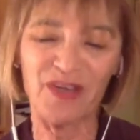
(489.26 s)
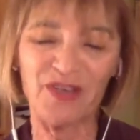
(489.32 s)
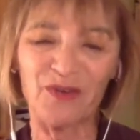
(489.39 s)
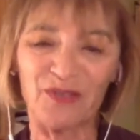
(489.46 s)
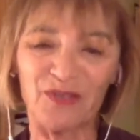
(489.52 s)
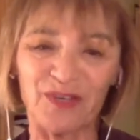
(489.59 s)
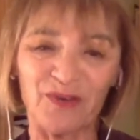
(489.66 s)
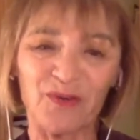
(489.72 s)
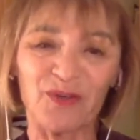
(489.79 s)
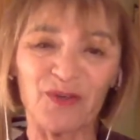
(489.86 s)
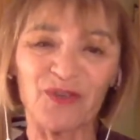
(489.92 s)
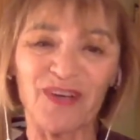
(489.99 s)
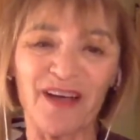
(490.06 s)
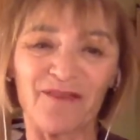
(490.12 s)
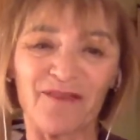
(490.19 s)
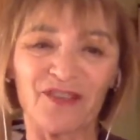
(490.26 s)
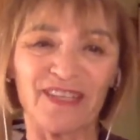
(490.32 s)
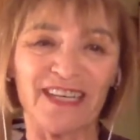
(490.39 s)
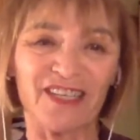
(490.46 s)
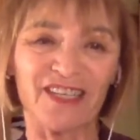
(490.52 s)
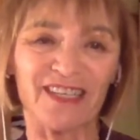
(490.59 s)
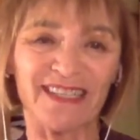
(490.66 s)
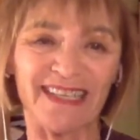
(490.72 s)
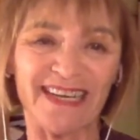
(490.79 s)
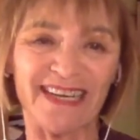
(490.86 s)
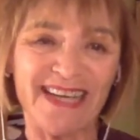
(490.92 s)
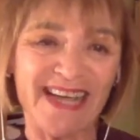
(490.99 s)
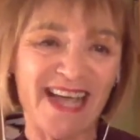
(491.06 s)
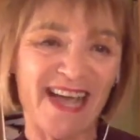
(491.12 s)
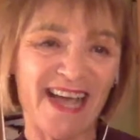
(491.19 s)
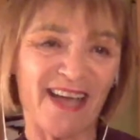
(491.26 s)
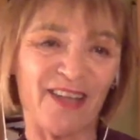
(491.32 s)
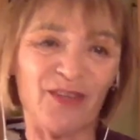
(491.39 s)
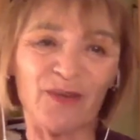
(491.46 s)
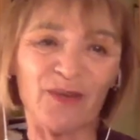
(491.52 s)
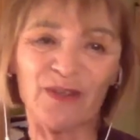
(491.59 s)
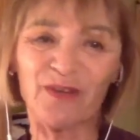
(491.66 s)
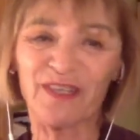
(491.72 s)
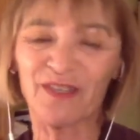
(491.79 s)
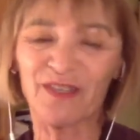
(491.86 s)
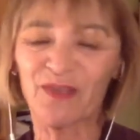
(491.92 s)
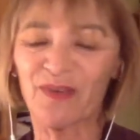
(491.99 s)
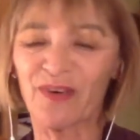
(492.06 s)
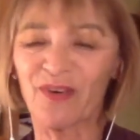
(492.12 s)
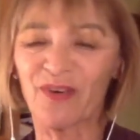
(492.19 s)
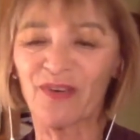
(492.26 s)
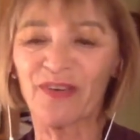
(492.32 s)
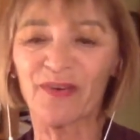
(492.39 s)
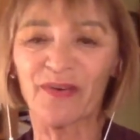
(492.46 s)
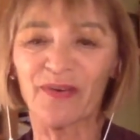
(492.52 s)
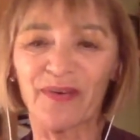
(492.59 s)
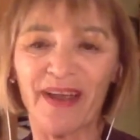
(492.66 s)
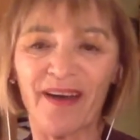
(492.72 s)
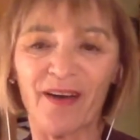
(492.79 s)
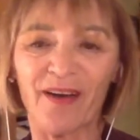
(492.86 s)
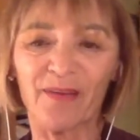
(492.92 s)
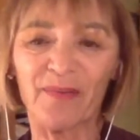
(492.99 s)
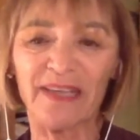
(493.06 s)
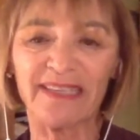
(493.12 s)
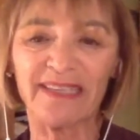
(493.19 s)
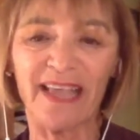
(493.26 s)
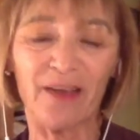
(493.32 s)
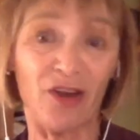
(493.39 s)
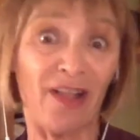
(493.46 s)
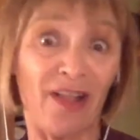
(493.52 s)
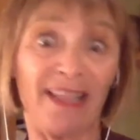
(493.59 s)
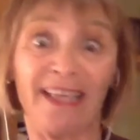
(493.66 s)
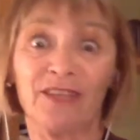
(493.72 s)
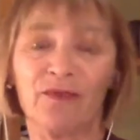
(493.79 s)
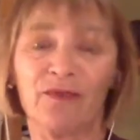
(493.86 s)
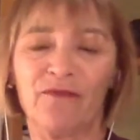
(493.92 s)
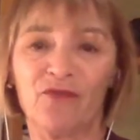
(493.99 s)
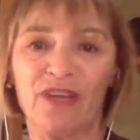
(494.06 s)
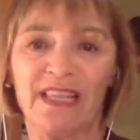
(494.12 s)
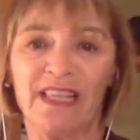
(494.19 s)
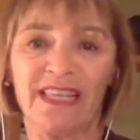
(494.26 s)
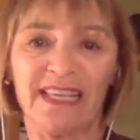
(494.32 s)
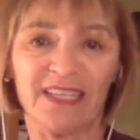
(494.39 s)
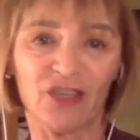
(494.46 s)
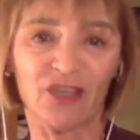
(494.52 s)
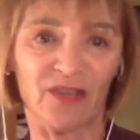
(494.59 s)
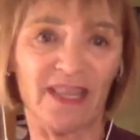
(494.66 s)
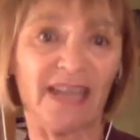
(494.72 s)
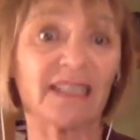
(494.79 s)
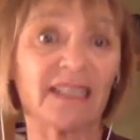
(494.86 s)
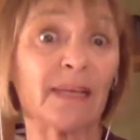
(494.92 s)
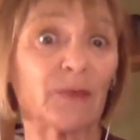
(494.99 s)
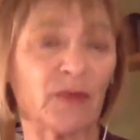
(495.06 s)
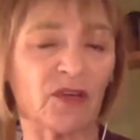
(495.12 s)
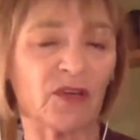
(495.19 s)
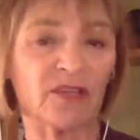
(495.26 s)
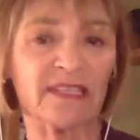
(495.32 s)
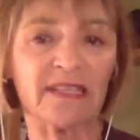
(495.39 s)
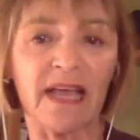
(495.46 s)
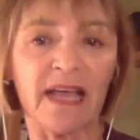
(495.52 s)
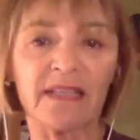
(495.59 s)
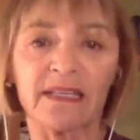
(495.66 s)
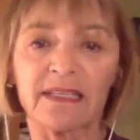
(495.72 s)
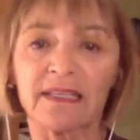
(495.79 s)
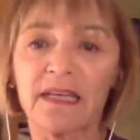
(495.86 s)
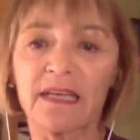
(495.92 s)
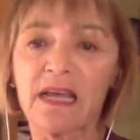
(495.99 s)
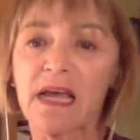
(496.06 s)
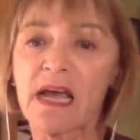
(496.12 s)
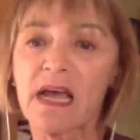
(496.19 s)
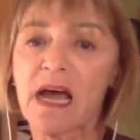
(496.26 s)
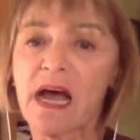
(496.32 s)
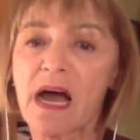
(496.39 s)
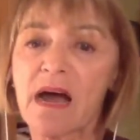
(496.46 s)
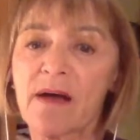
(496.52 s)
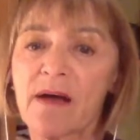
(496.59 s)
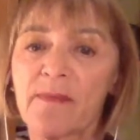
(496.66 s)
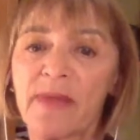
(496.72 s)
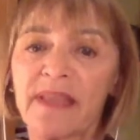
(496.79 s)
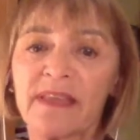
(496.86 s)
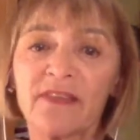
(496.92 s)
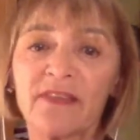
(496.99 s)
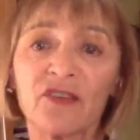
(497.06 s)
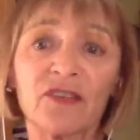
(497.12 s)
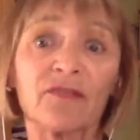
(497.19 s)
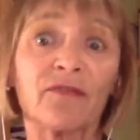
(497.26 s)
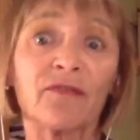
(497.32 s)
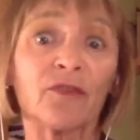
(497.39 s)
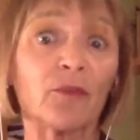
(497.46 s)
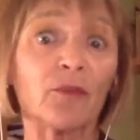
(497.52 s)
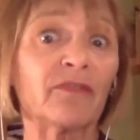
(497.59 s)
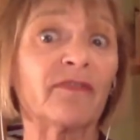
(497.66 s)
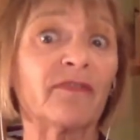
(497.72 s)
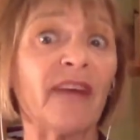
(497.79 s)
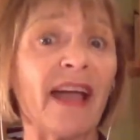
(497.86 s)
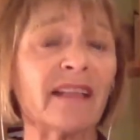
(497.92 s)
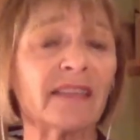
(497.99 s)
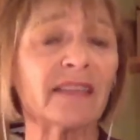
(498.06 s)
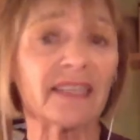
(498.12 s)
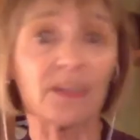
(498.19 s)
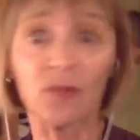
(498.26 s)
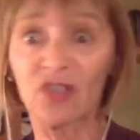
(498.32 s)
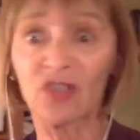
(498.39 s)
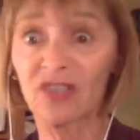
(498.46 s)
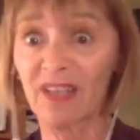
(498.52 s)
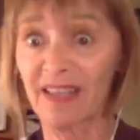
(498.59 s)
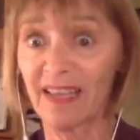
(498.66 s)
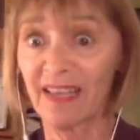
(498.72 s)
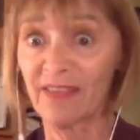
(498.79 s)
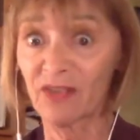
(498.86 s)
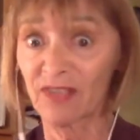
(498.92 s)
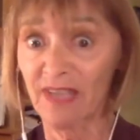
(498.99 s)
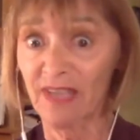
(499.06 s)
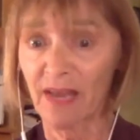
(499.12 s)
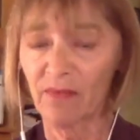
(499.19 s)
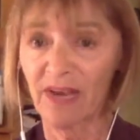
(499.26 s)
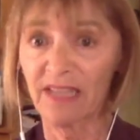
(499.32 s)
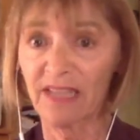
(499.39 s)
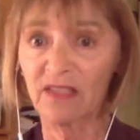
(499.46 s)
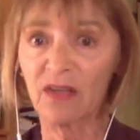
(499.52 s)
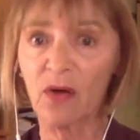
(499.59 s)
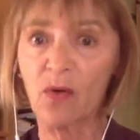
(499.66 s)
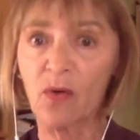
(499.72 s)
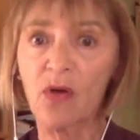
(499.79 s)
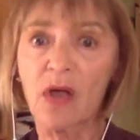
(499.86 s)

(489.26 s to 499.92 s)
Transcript: use in crucial conversations. And uh, you alluded to it earlier, Eric, by saying, you know, I like to avoid things. You know, a lot of times we go to silence um, and then there's the verbal violence, which is on the other side, right? So